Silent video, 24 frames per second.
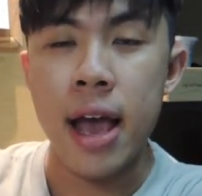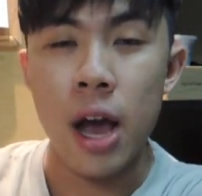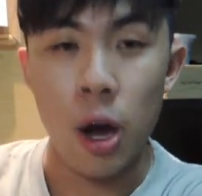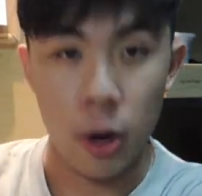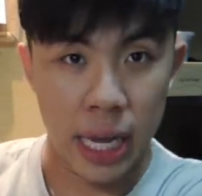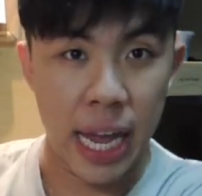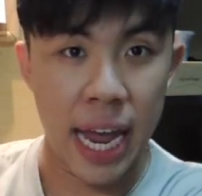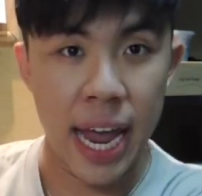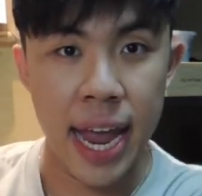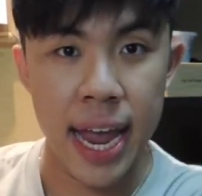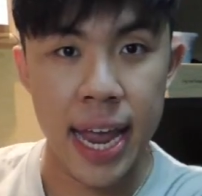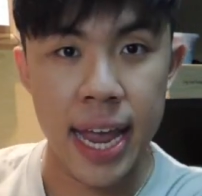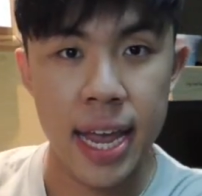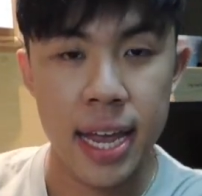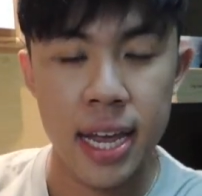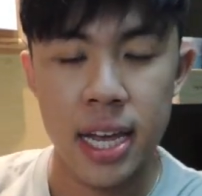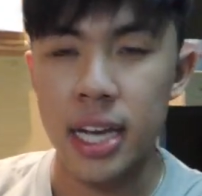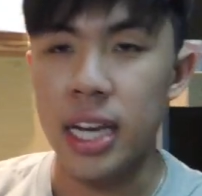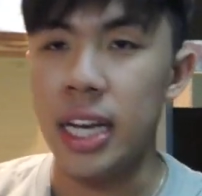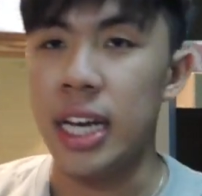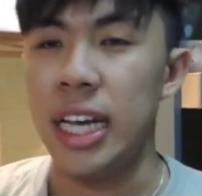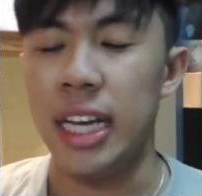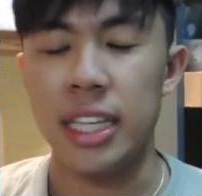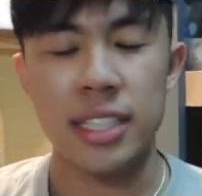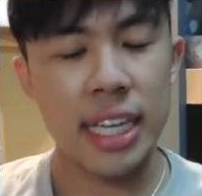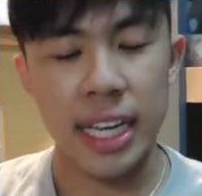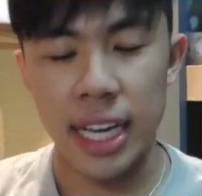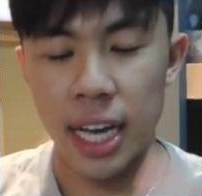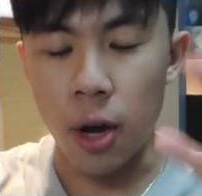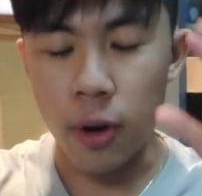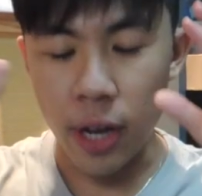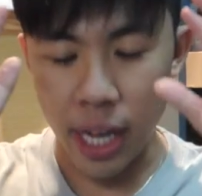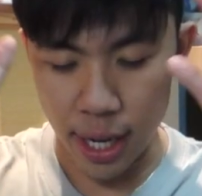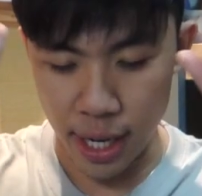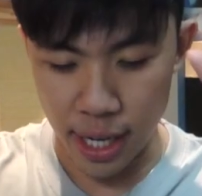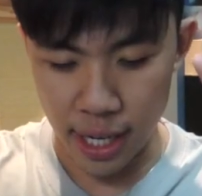Okay? It's
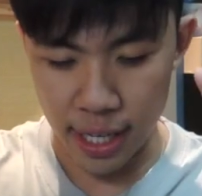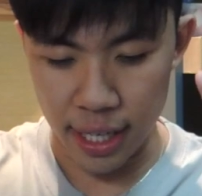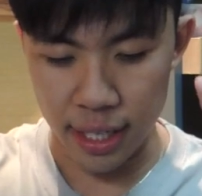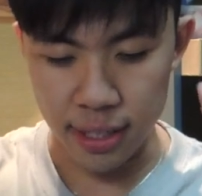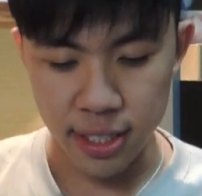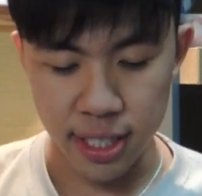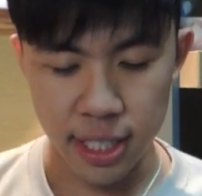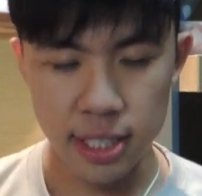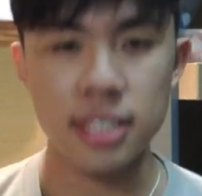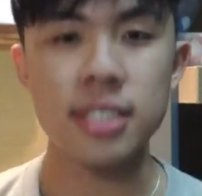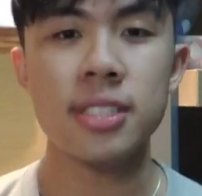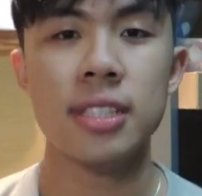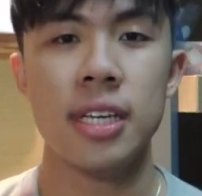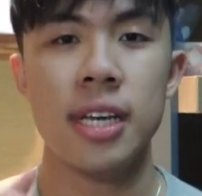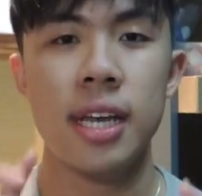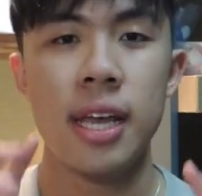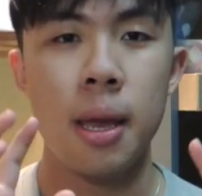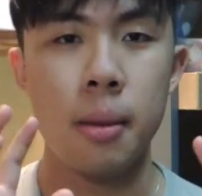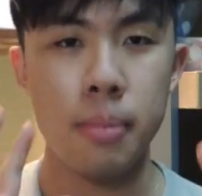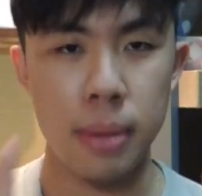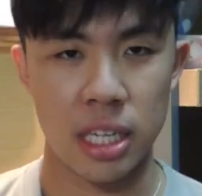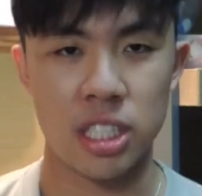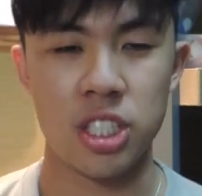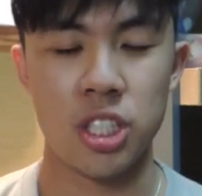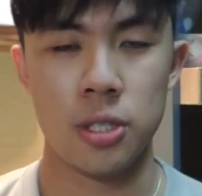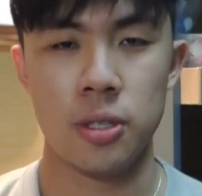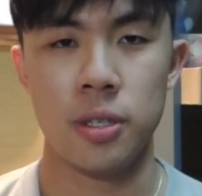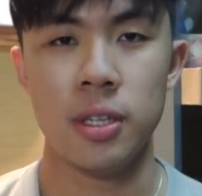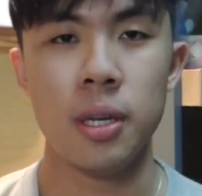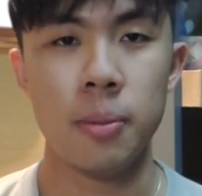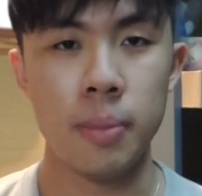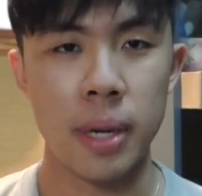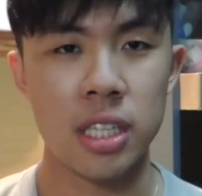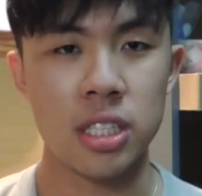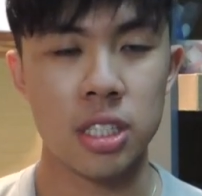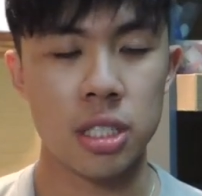like, okay, just
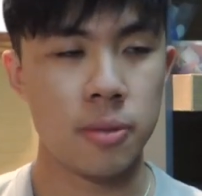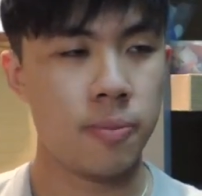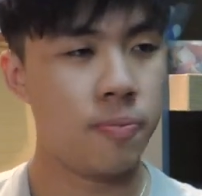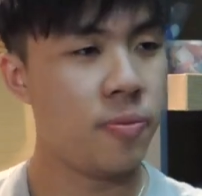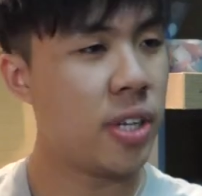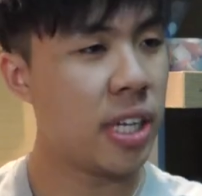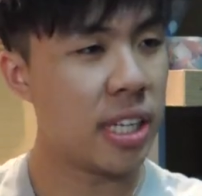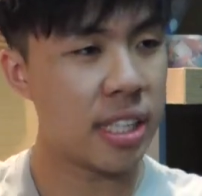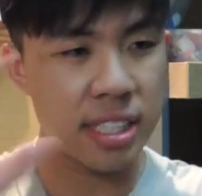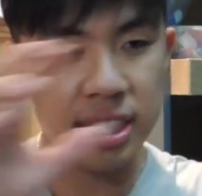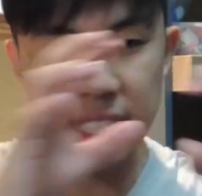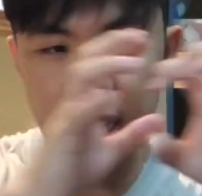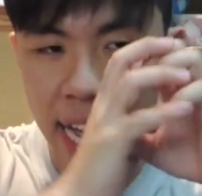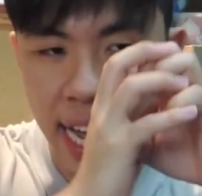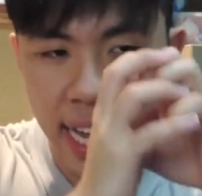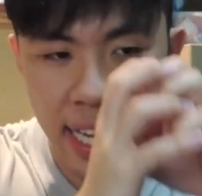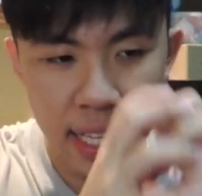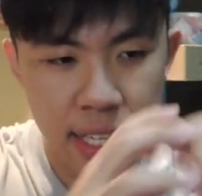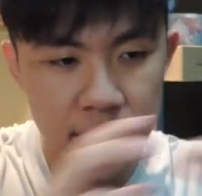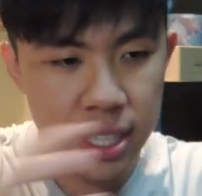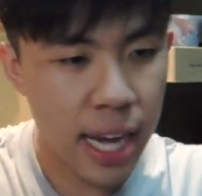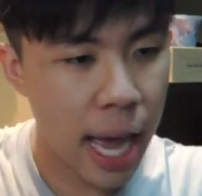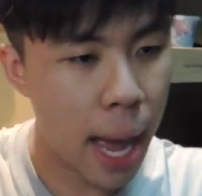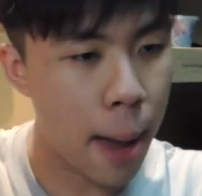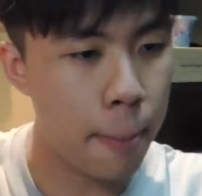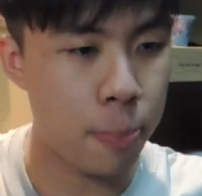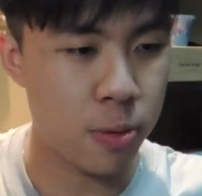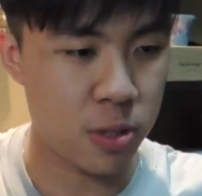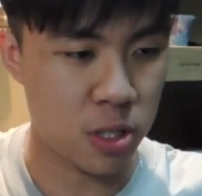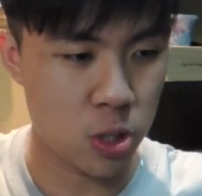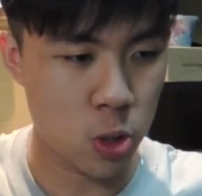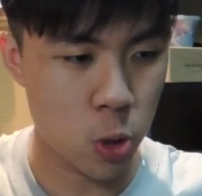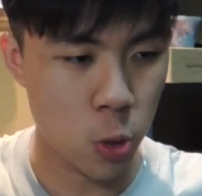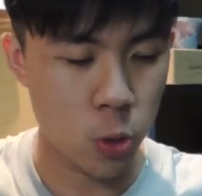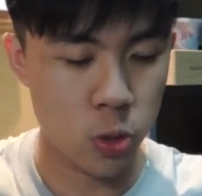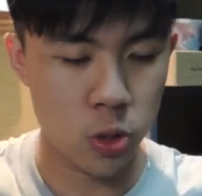imagine the entire
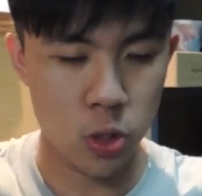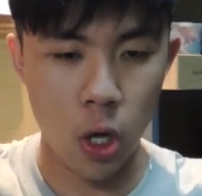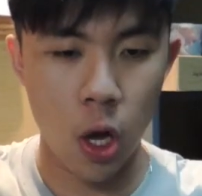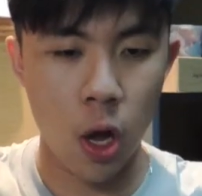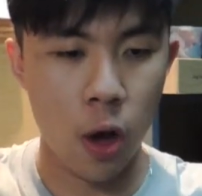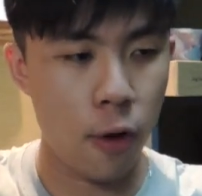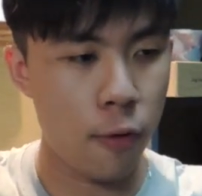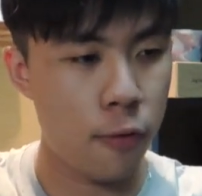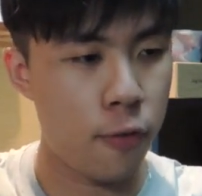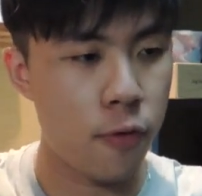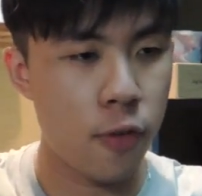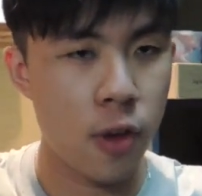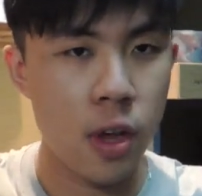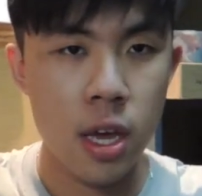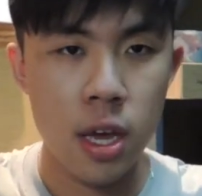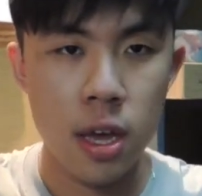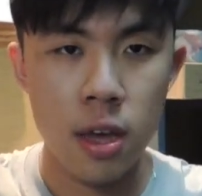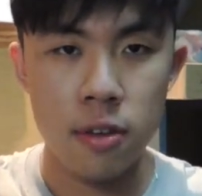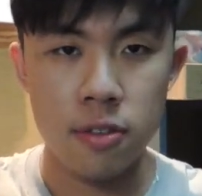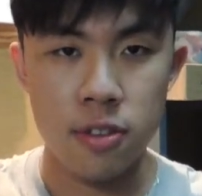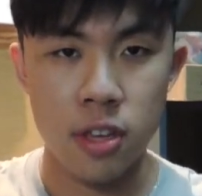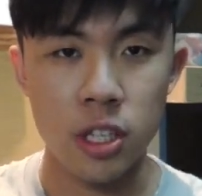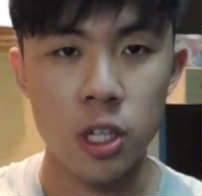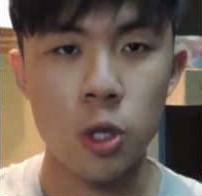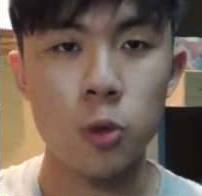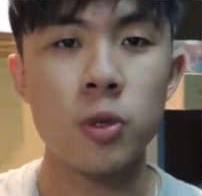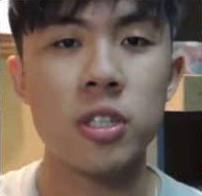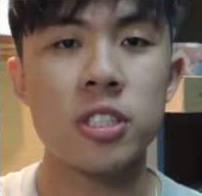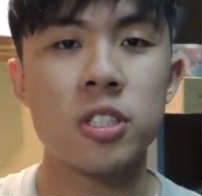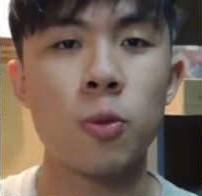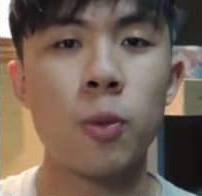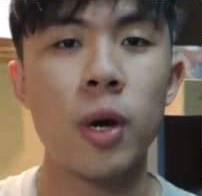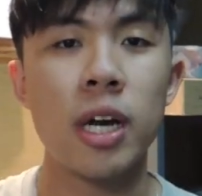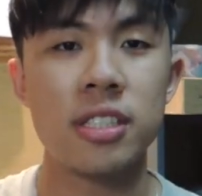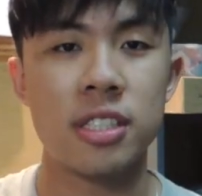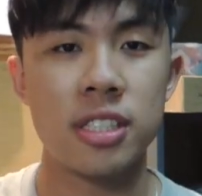episodes of 13
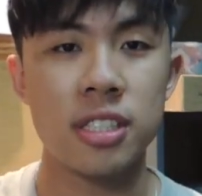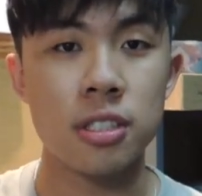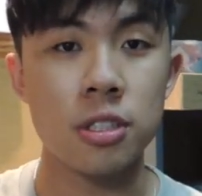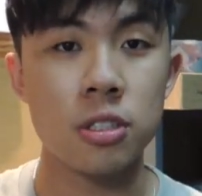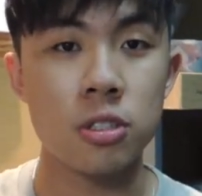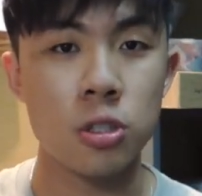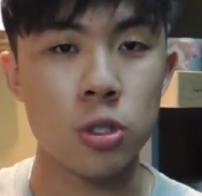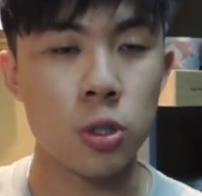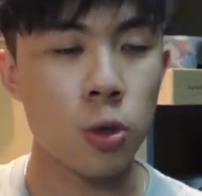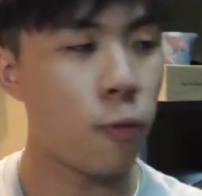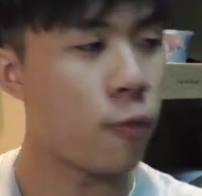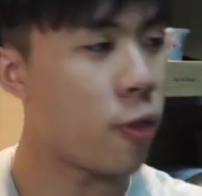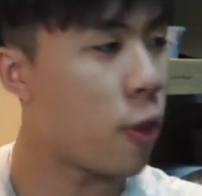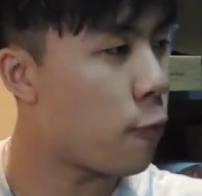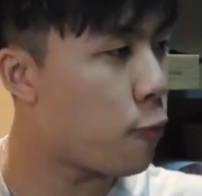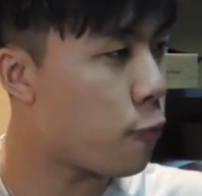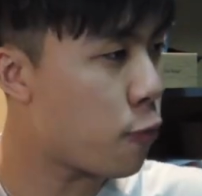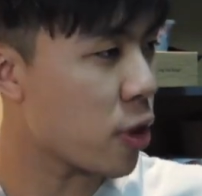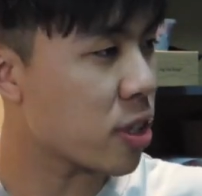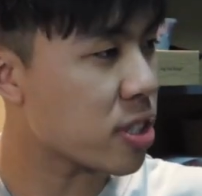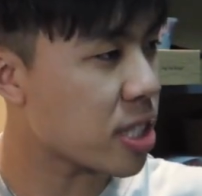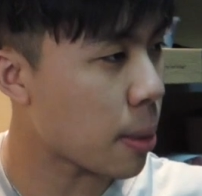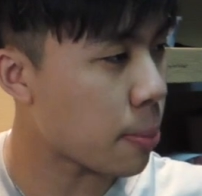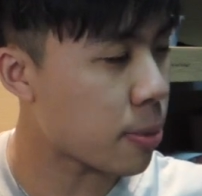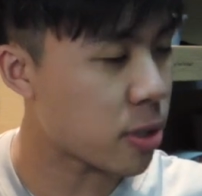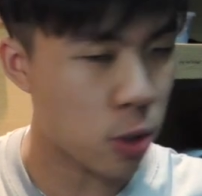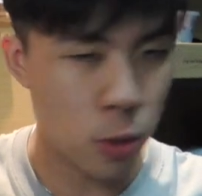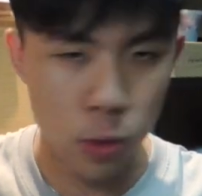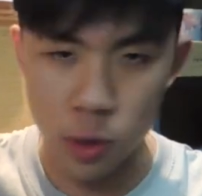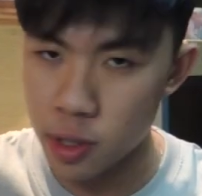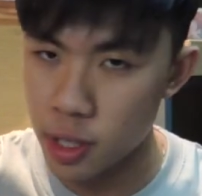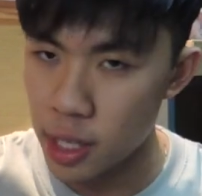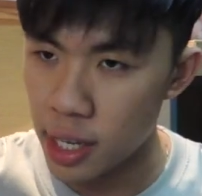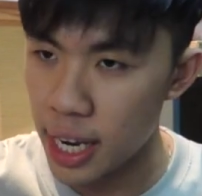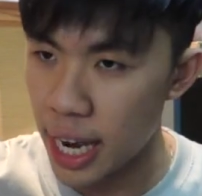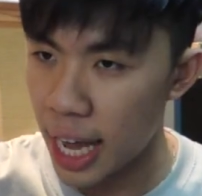Reasons Why Season 2, from the first episode
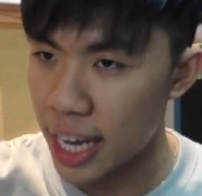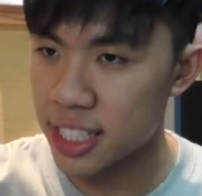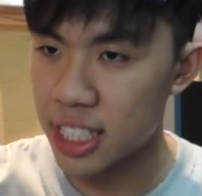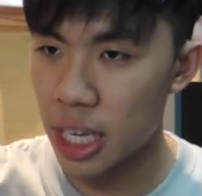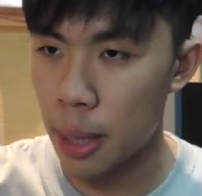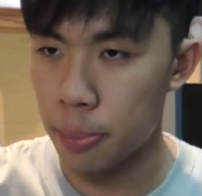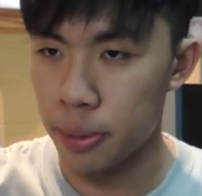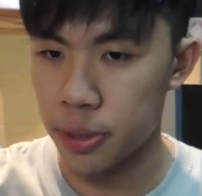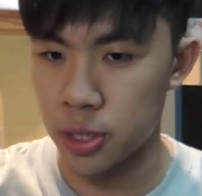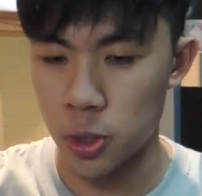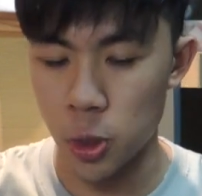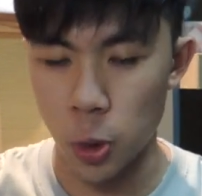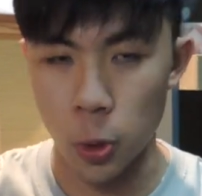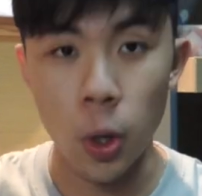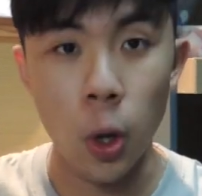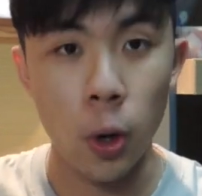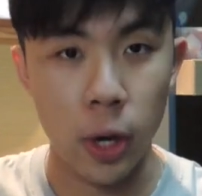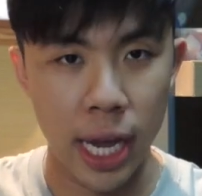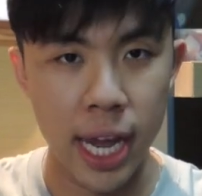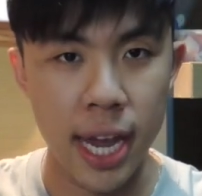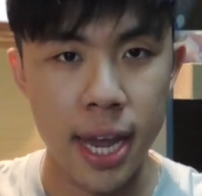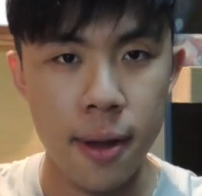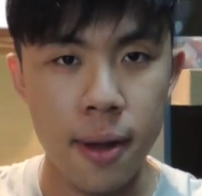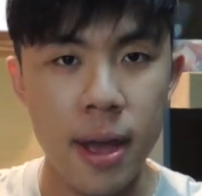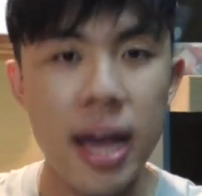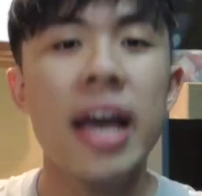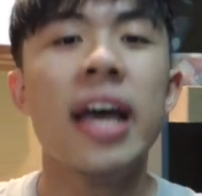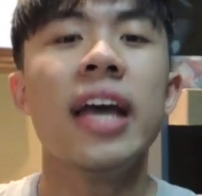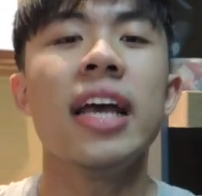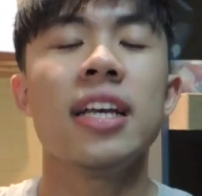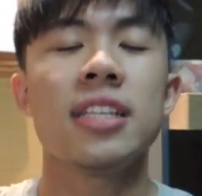to the last episode, okay?